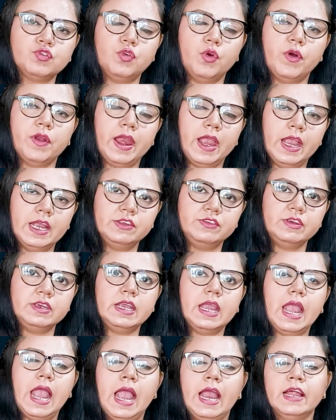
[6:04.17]
for
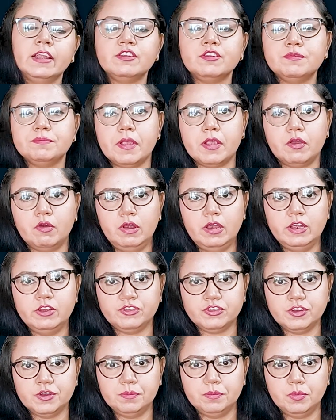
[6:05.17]
hedging and
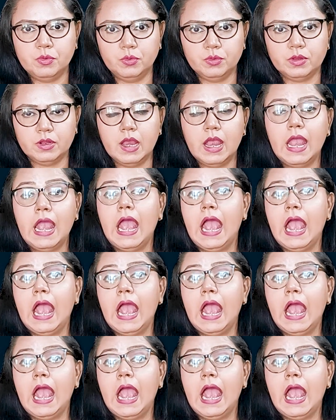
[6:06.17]
speculation both.